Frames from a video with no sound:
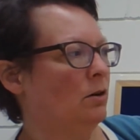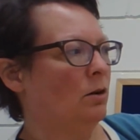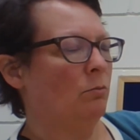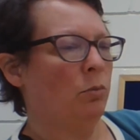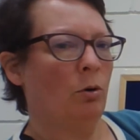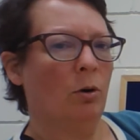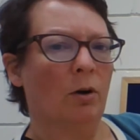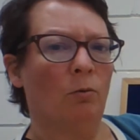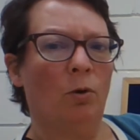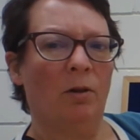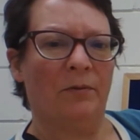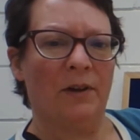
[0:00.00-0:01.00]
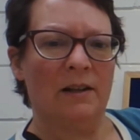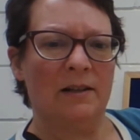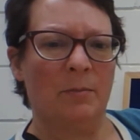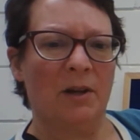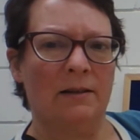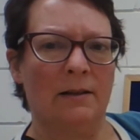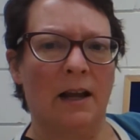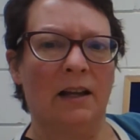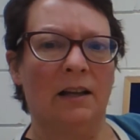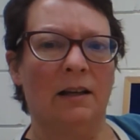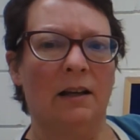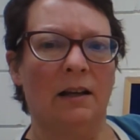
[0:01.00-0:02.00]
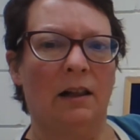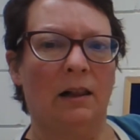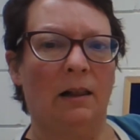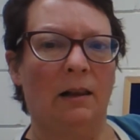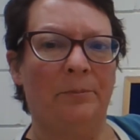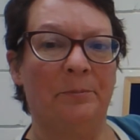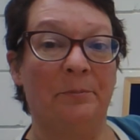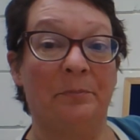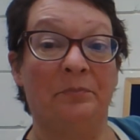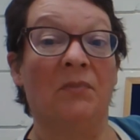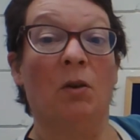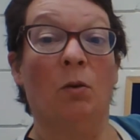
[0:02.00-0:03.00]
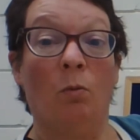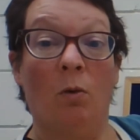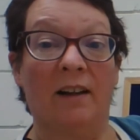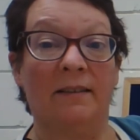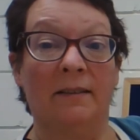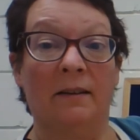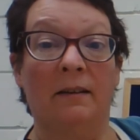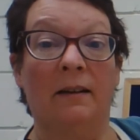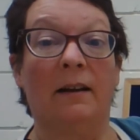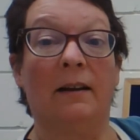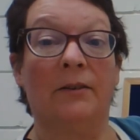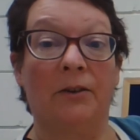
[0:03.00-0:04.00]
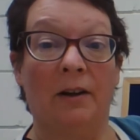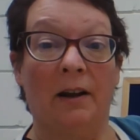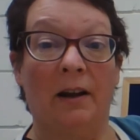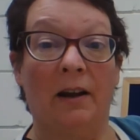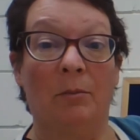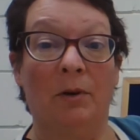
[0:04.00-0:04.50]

Poor Wolfie's been taken ill. What a shame.